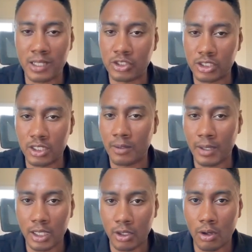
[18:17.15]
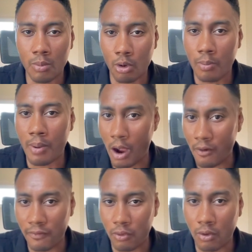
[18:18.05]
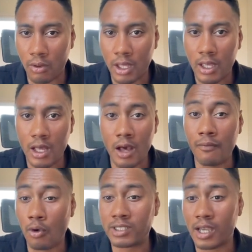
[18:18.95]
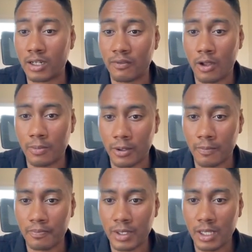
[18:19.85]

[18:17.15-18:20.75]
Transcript: That's just going to make you a more powerful voice AI developer.